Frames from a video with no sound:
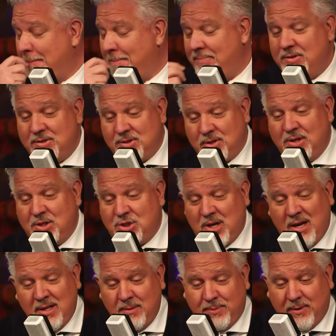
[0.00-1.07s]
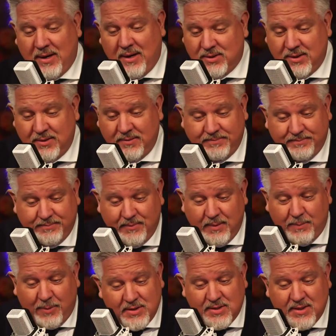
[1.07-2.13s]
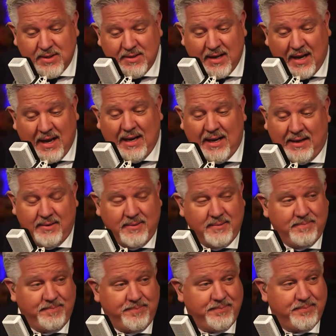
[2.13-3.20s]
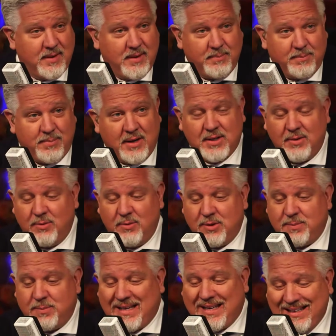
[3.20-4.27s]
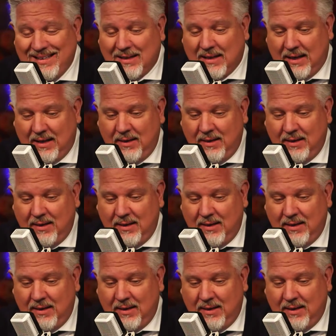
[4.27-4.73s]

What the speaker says: So he shot the president. The president died. The president was McKinley.